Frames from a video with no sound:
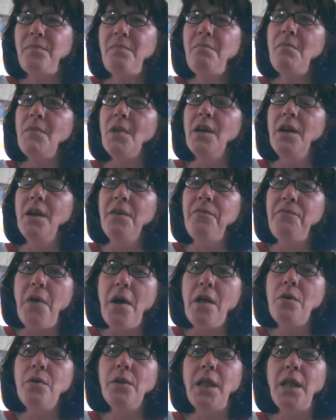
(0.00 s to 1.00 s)
And I
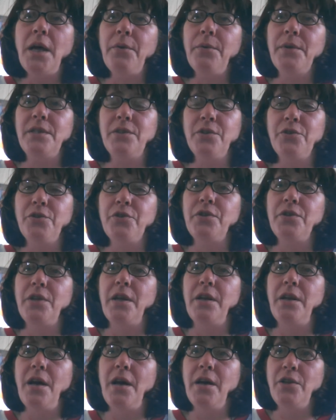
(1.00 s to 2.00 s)
follow a lot of researchers on
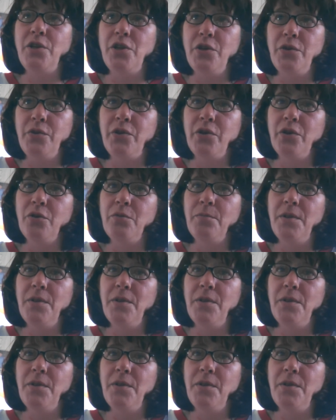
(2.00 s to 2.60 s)
YouTube,